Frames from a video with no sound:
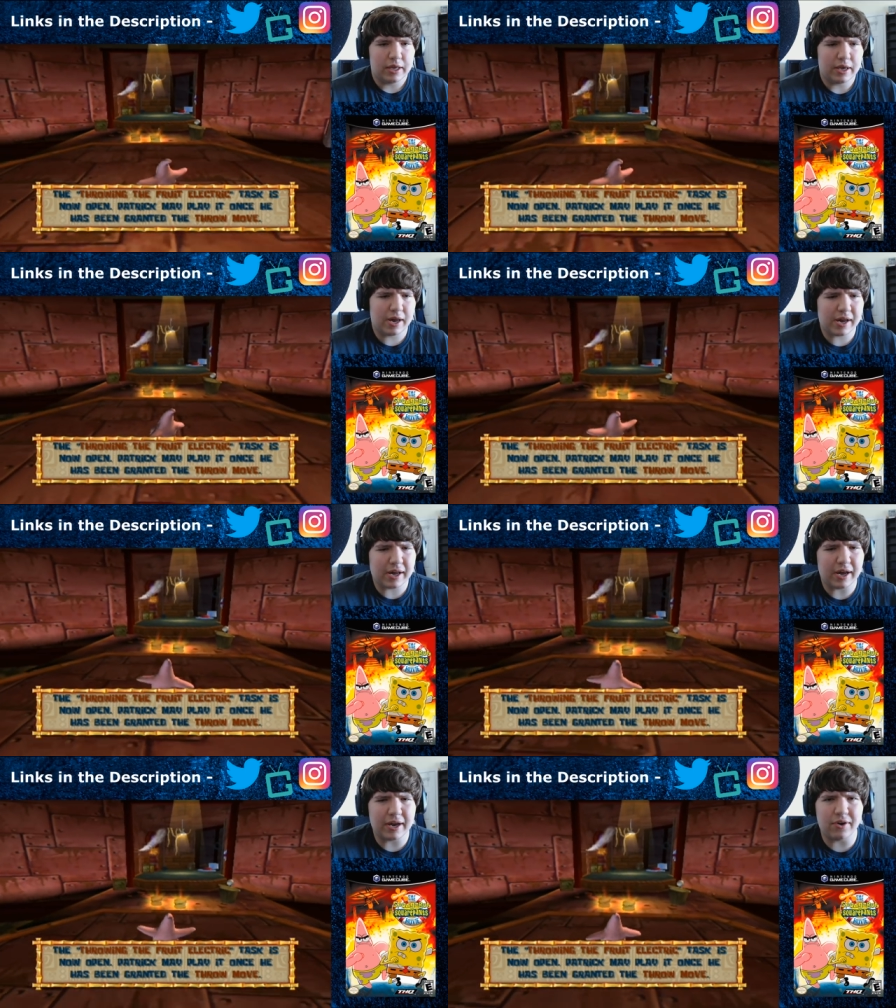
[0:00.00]

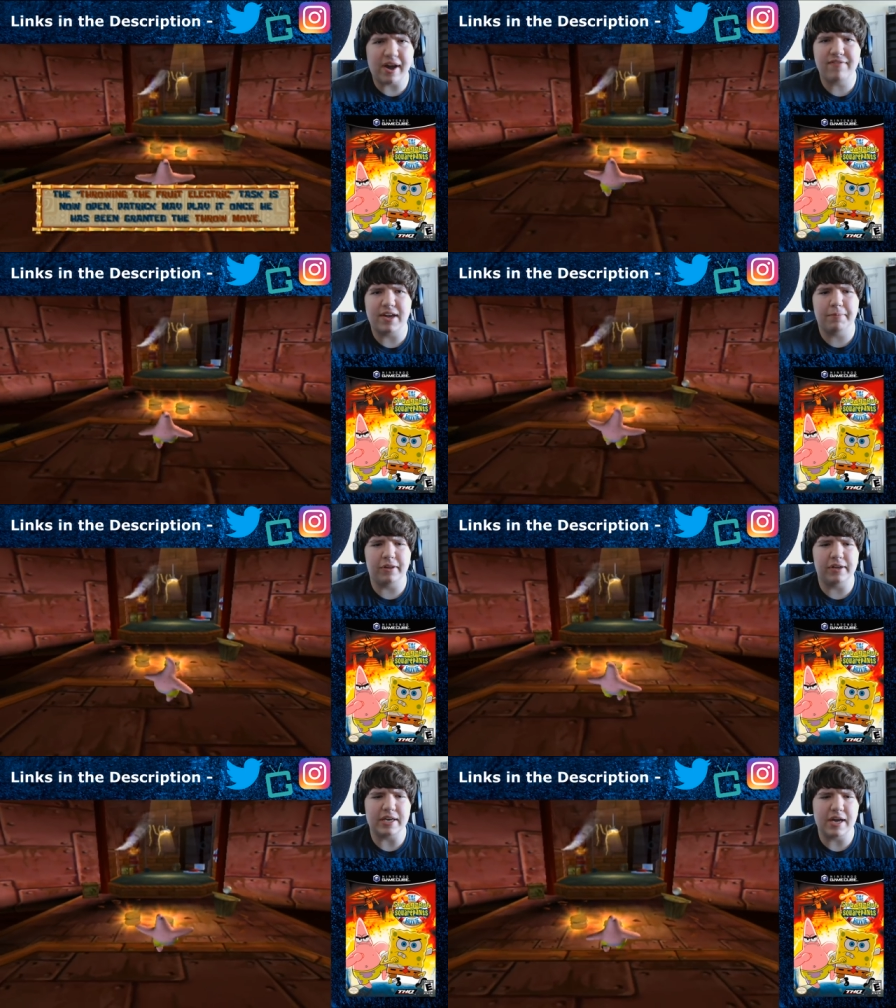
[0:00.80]
Yeah, I don't have that
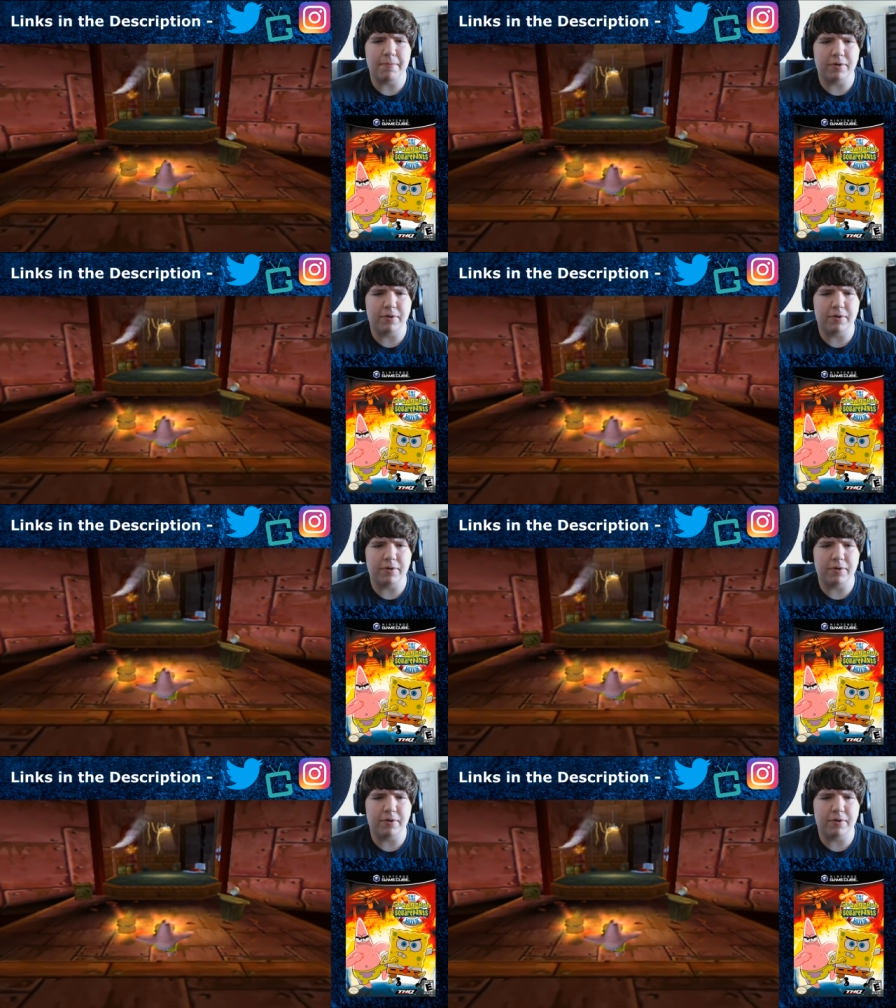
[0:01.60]
ability yet,